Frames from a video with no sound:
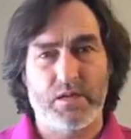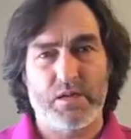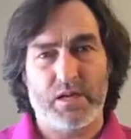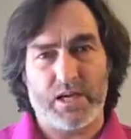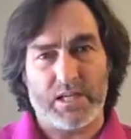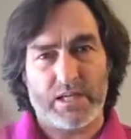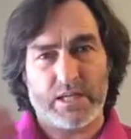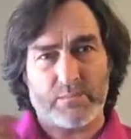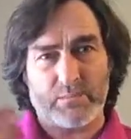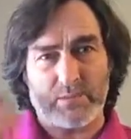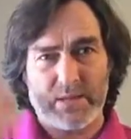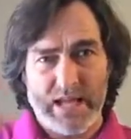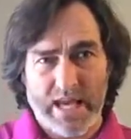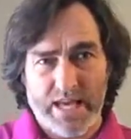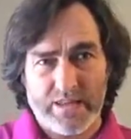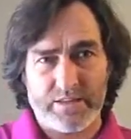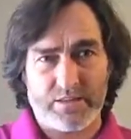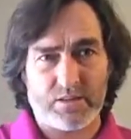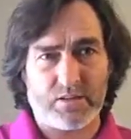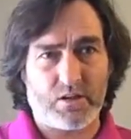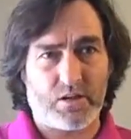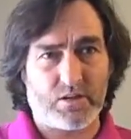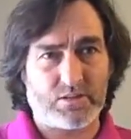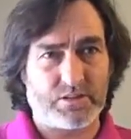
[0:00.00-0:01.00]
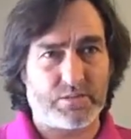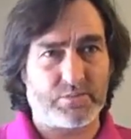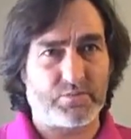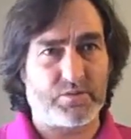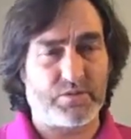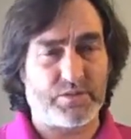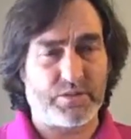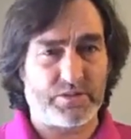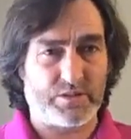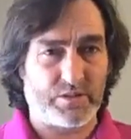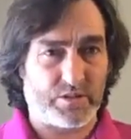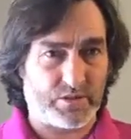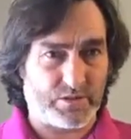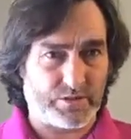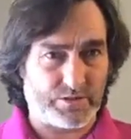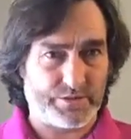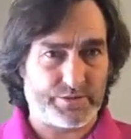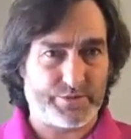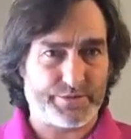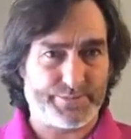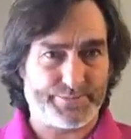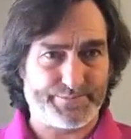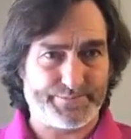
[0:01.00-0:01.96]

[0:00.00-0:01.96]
and apply the concept to the dogs.